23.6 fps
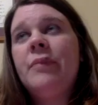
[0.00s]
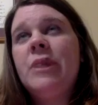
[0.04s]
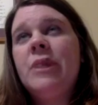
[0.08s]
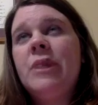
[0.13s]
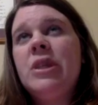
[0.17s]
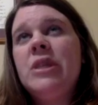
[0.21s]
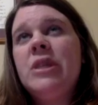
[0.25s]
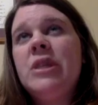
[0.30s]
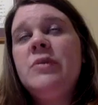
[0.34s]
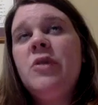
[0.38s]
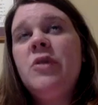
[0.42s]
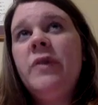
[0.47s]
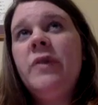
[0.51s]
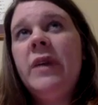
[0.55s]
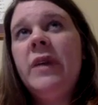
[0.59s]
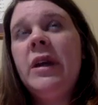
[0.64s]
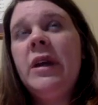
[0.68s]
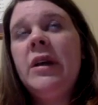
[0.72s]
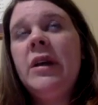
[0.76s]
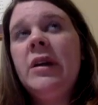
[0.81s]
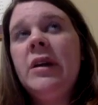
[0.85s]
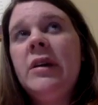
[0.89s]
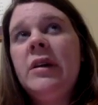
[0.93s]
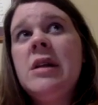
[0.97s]
But she's
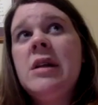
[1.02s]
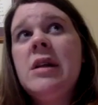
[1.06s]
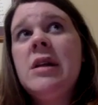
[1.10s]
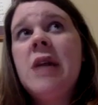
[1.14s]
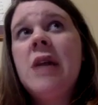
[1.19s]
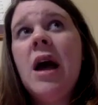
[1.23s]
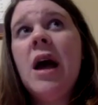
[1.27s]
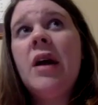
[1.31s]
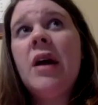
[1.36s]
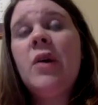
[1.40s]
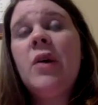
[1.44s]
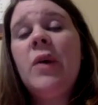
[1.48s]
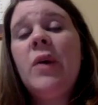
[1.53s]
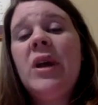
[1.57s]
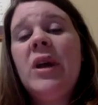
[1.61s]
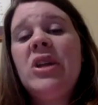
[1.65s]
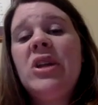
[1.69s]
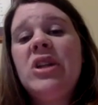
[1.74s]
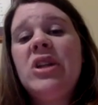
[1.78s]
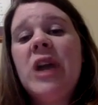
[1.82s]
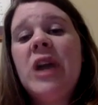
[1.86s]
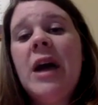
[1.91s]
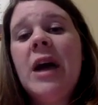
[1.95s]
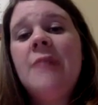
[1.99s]
moving, not quick
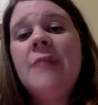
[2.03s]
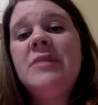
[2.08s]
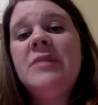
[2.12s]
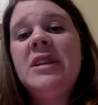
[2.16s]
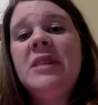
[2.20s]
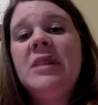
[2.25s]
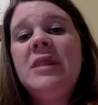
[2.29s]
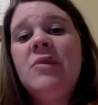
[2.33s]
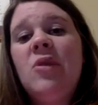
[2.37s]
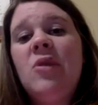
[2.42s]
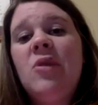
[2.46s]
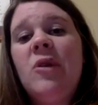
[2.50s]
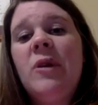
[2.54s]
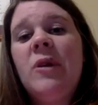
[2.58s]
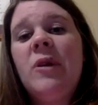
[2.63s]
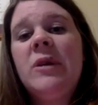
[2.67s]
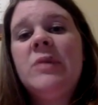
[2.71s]
jabs anymore.